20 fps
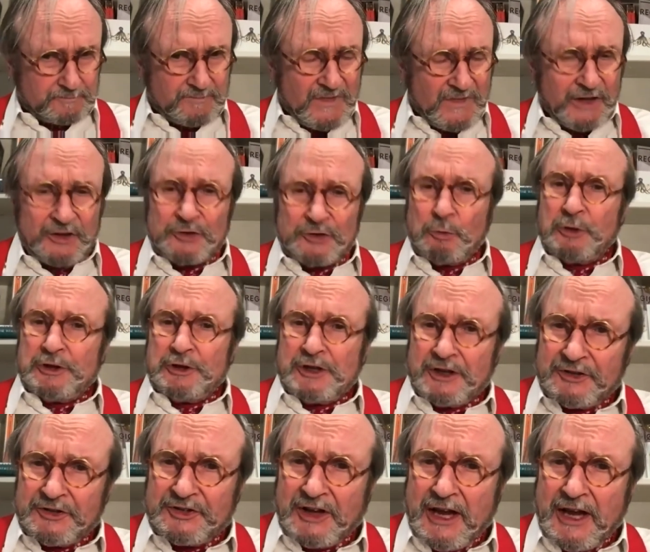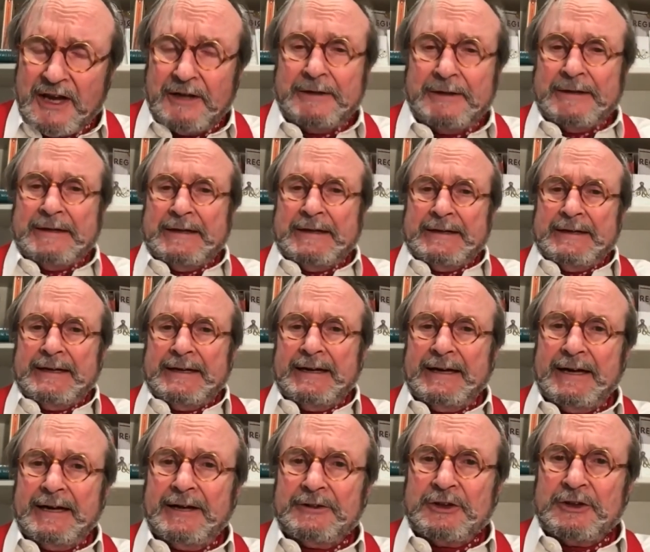because what are you going to say?
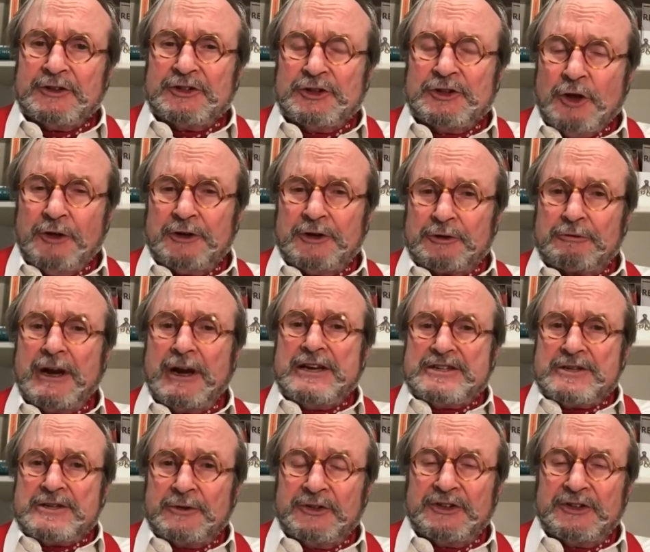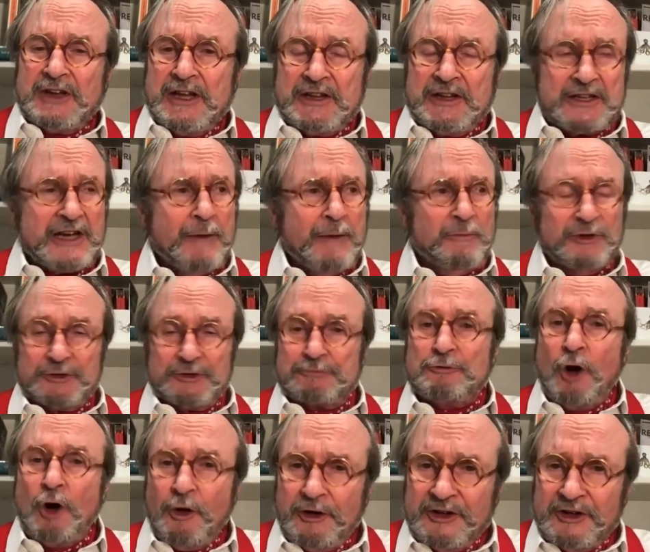Uh, there's not a great deal to say the government's
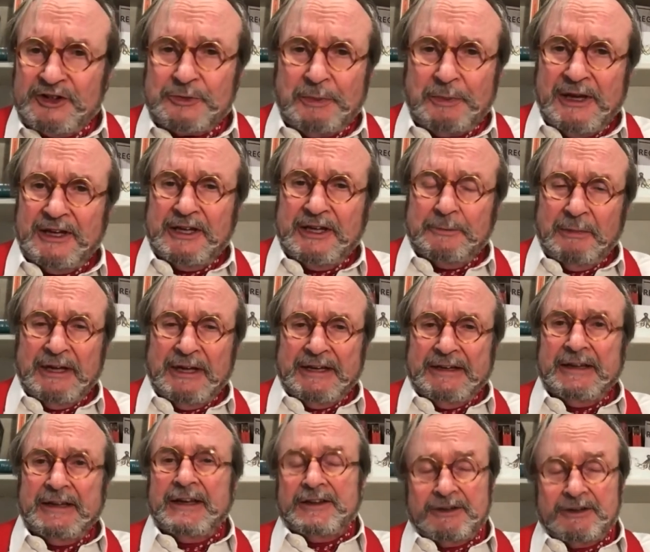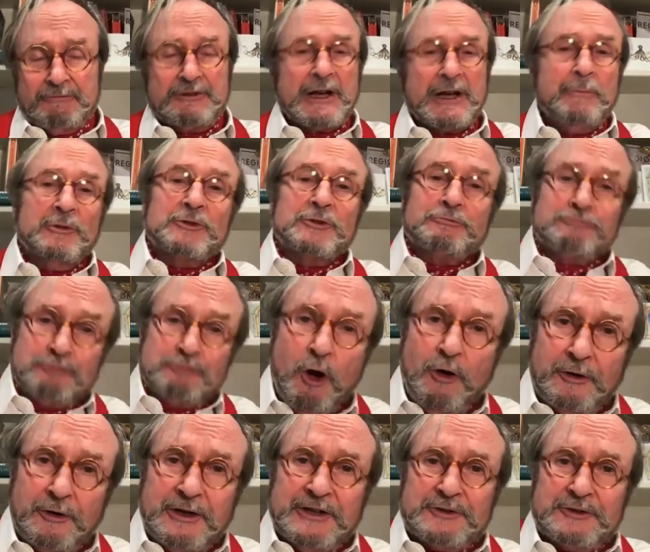wrong in spending money. The government's
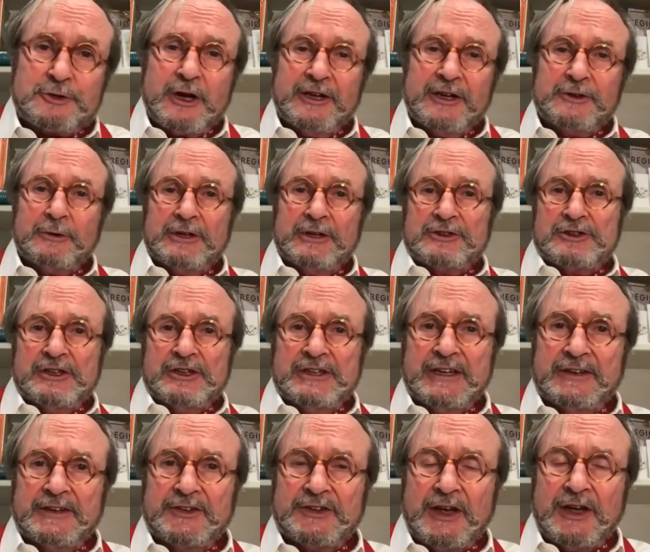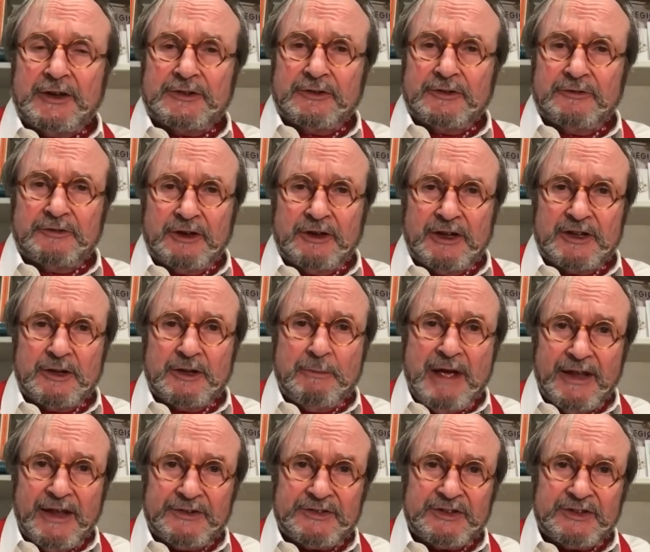wrong in trying to actually get us out of uh, the
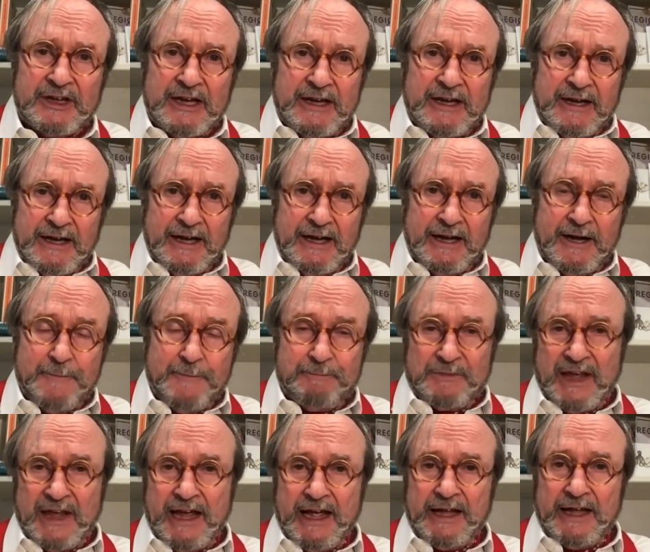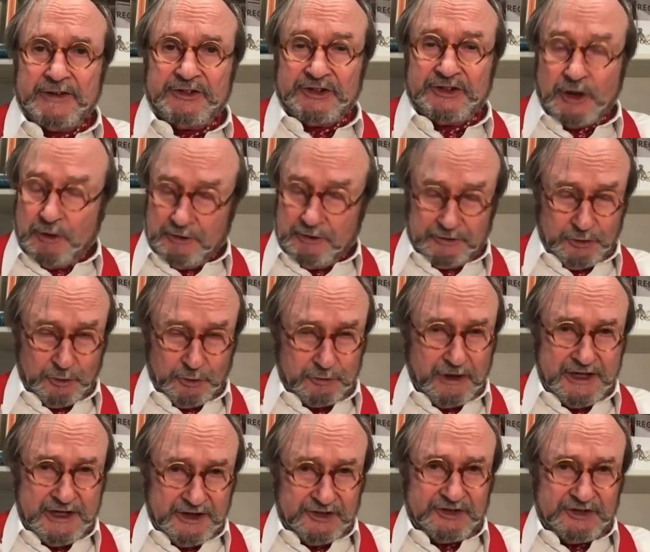mess. Um, and so, to a
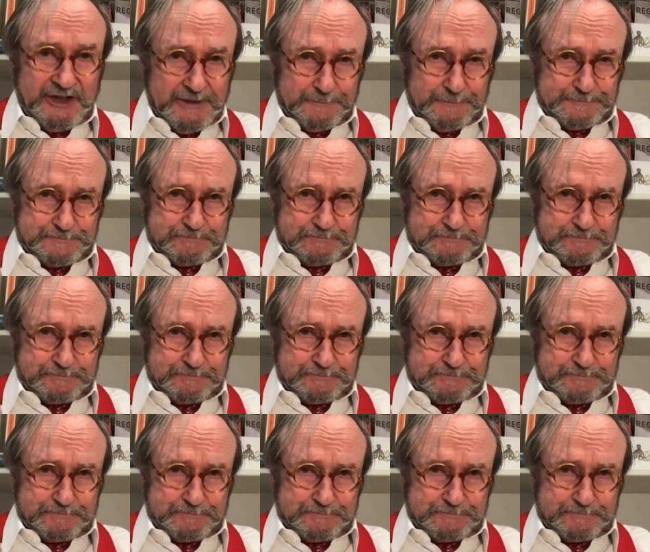great extent,